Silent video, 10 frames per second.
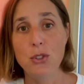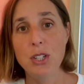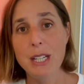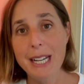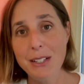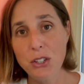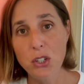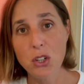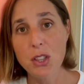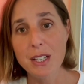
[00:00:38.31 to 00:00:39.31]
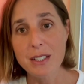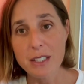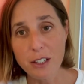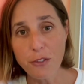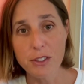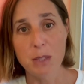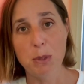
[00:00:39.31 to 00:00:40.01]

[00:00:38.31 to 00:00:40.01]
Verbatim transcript: you need to know the difference